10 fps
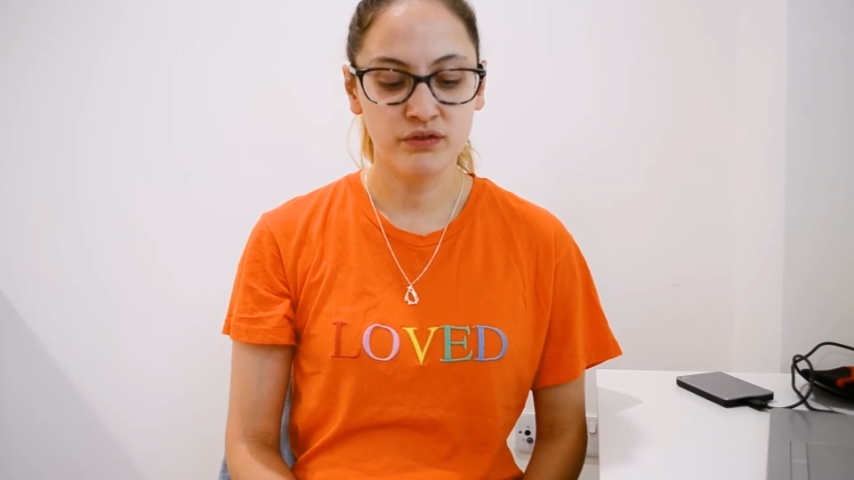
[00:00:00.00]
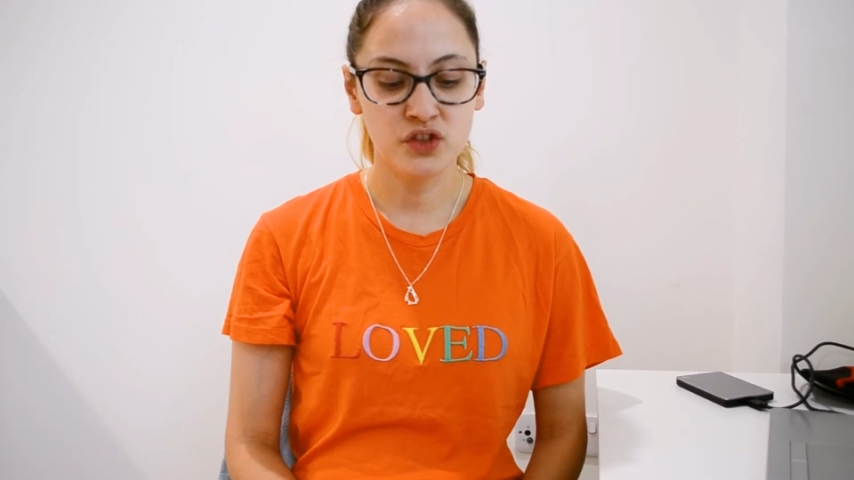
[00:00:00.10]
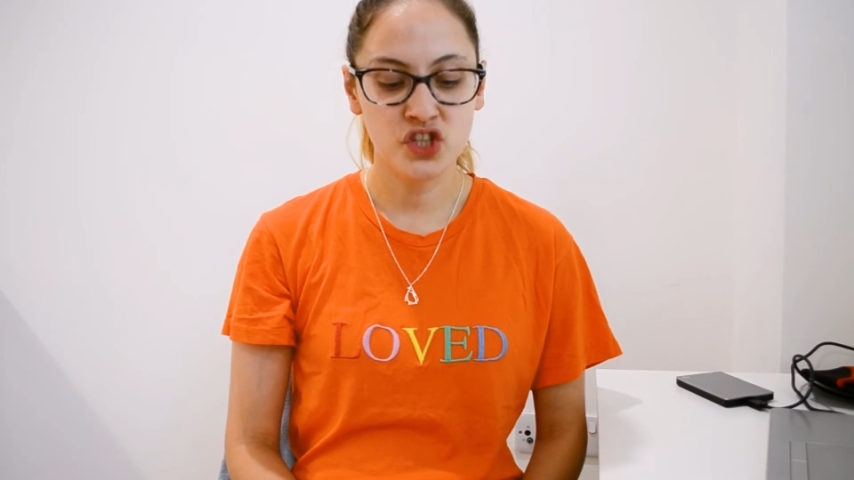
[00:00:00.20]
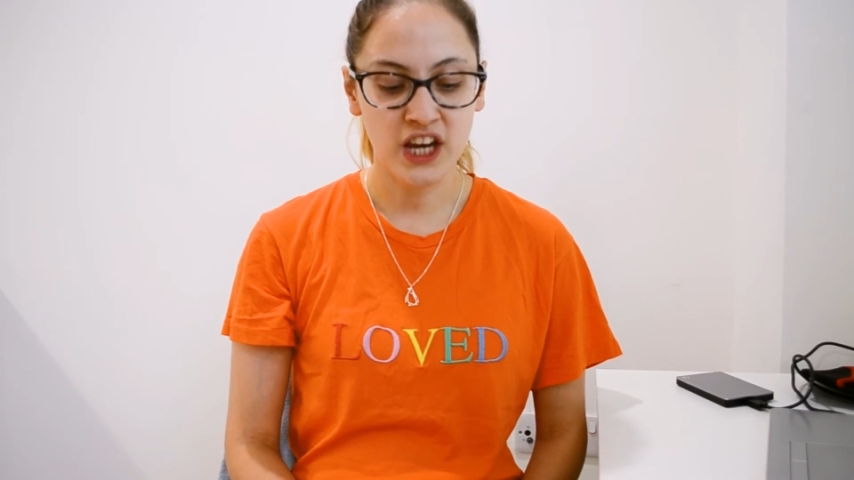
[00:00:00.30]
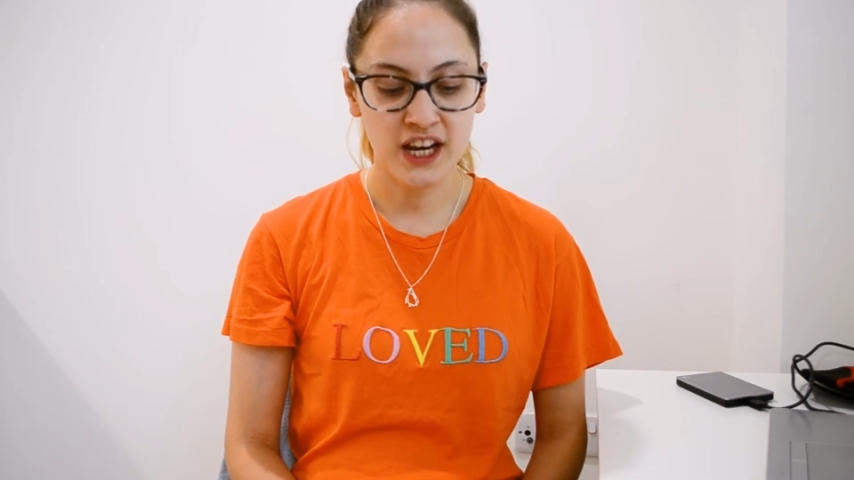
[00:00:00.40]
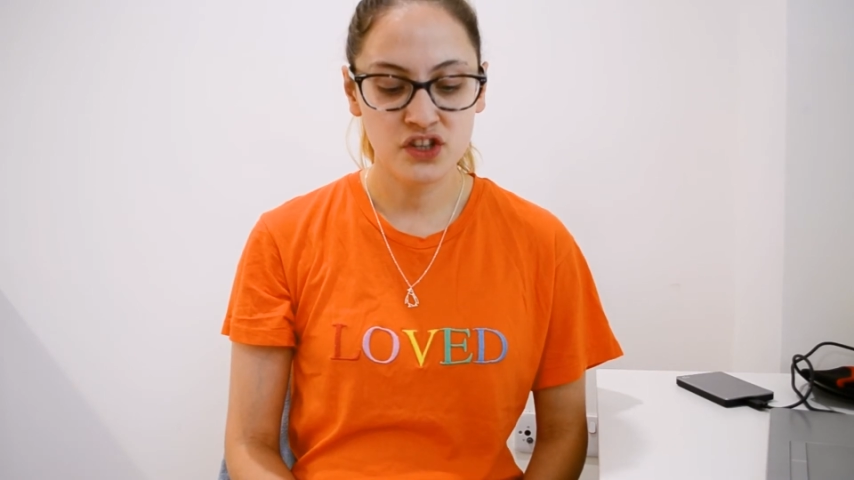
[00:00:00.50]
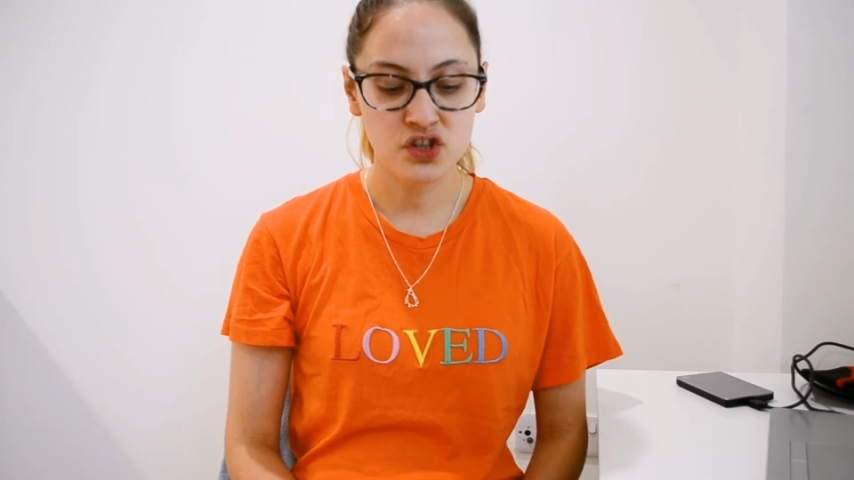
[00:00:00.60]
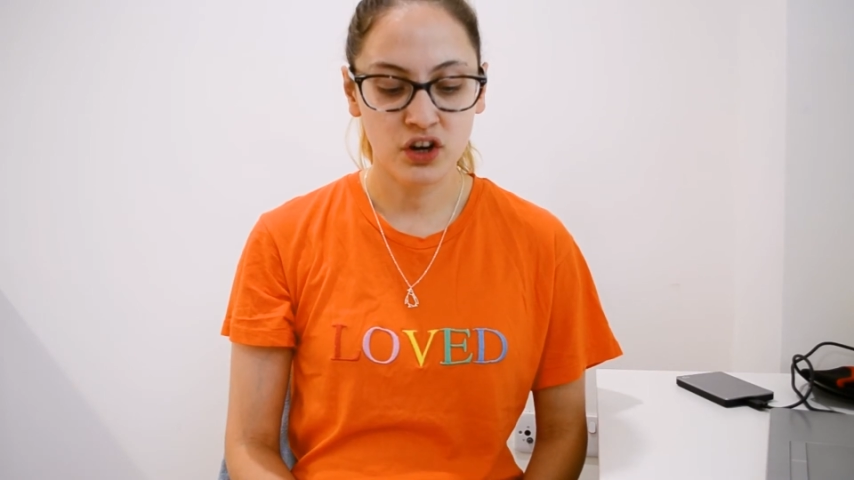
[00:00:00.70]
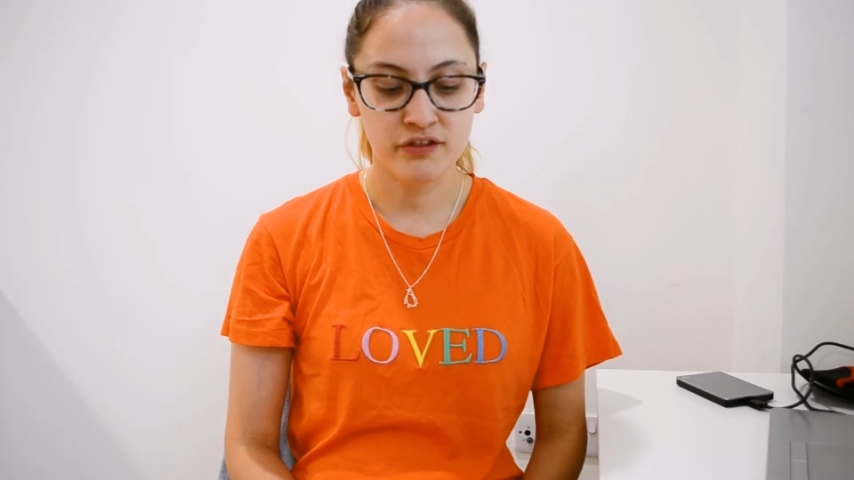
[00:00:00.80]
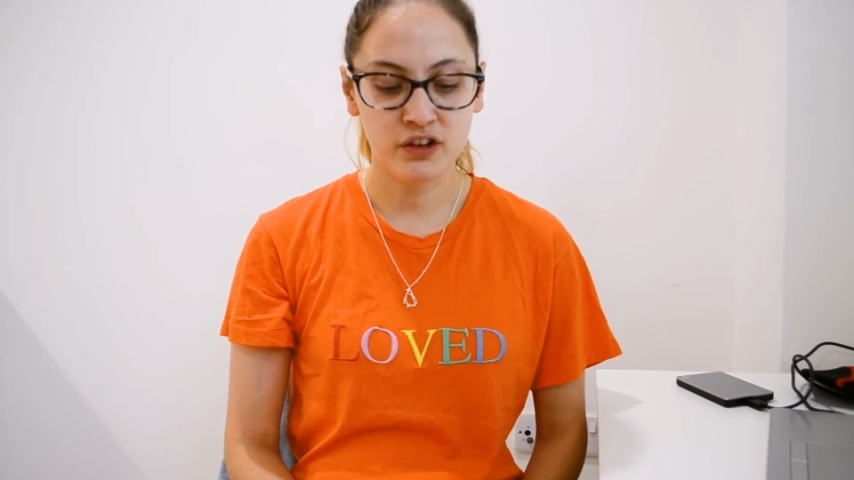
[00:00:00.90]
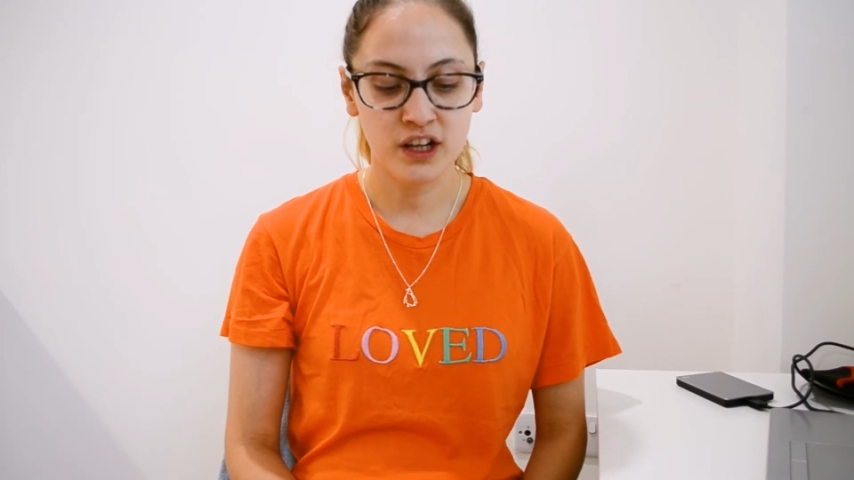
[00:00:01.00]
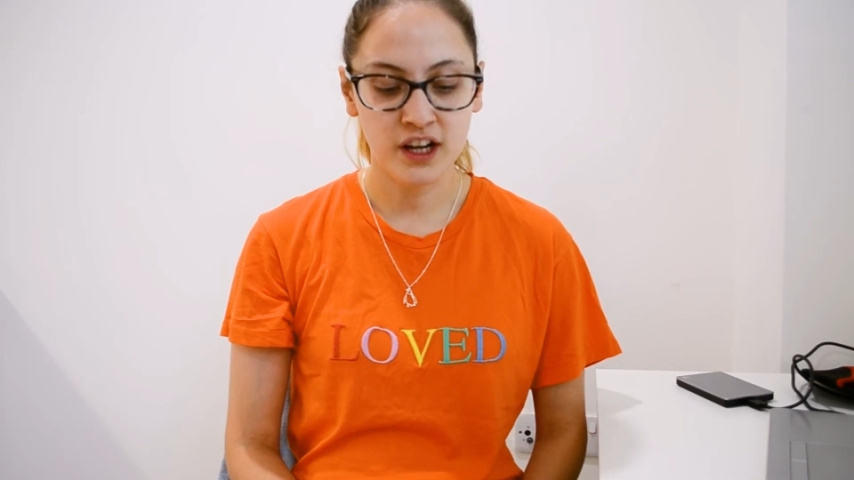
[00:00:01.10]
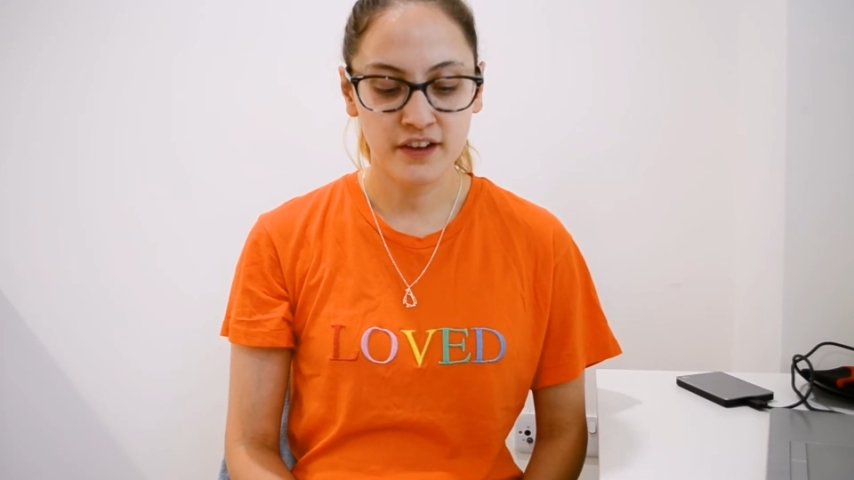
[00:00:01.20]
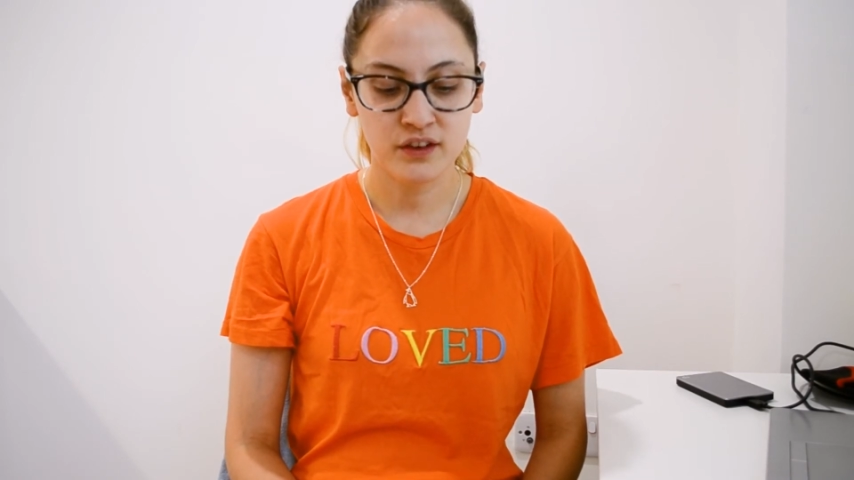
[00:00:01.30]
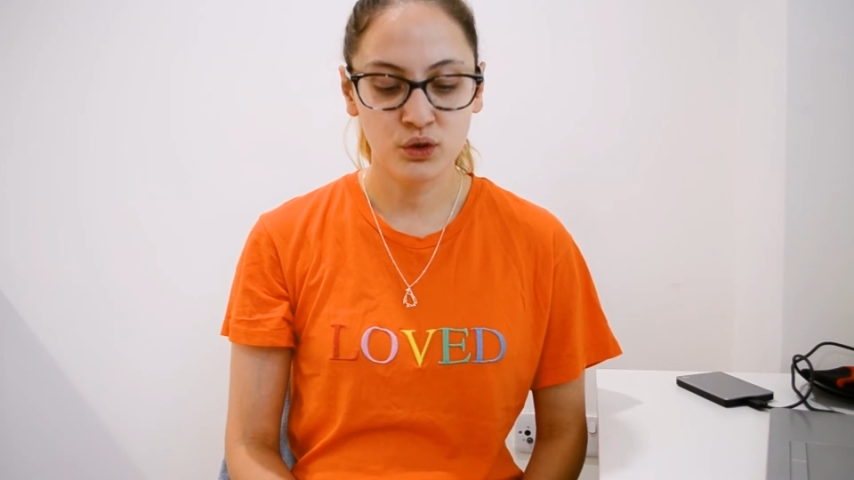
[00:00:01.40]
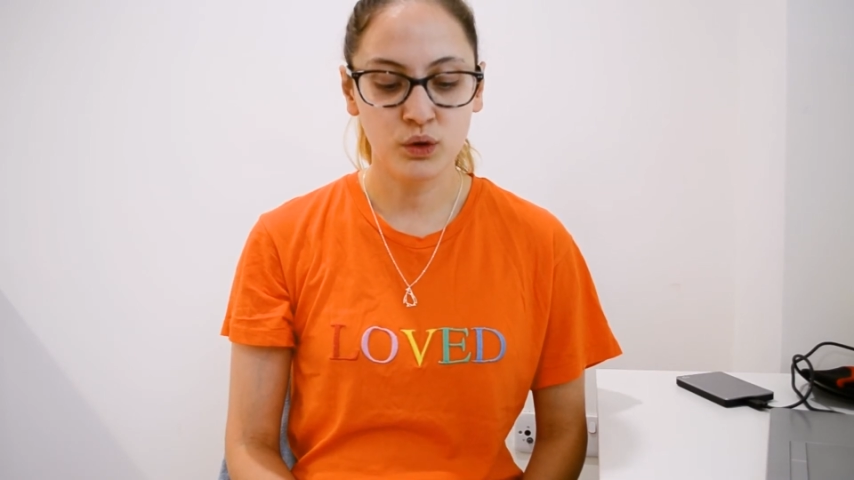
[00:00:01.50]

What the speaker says: change after I left school.